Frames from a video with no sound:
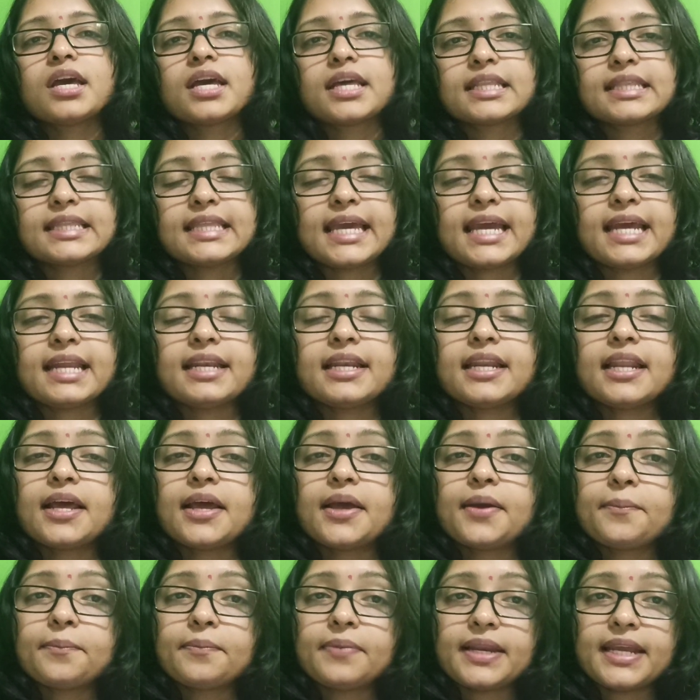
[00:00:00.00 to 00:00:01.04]
then
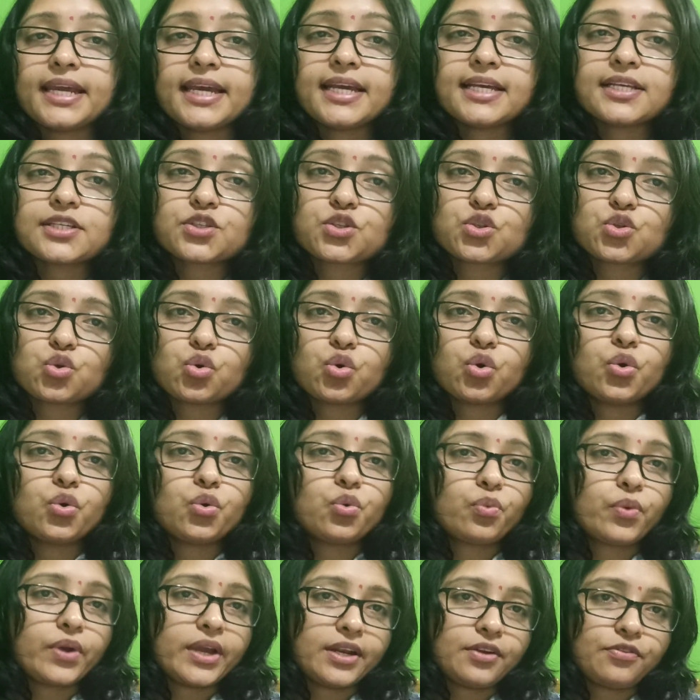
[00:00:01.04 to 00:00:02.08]
please
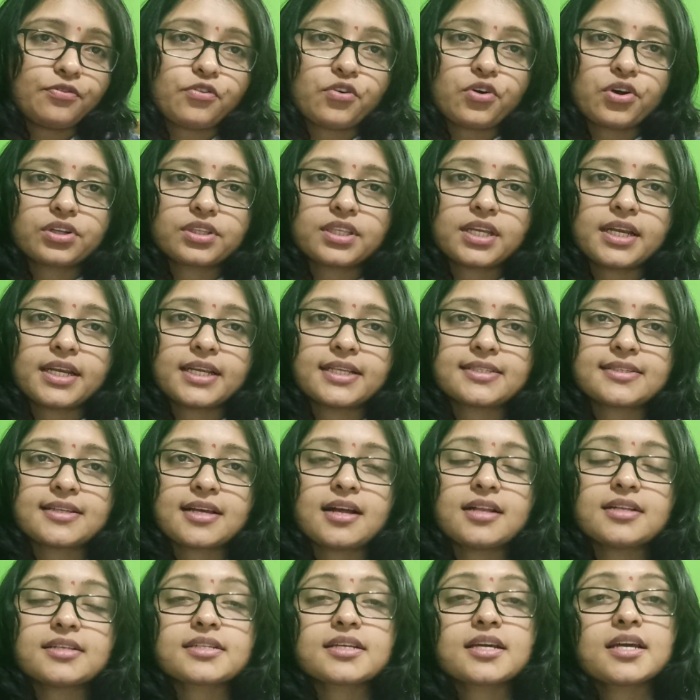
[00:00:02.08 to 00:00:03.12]
don't wait for the
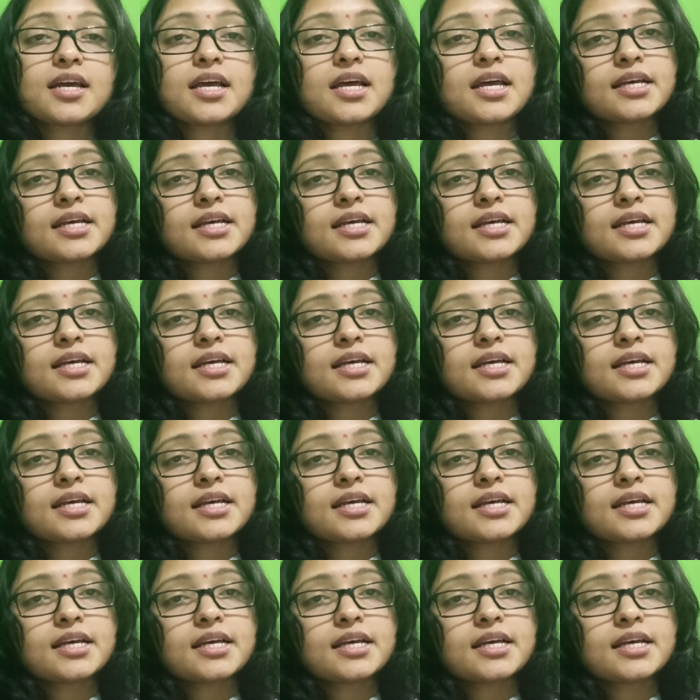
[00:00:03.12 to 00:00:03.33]
result.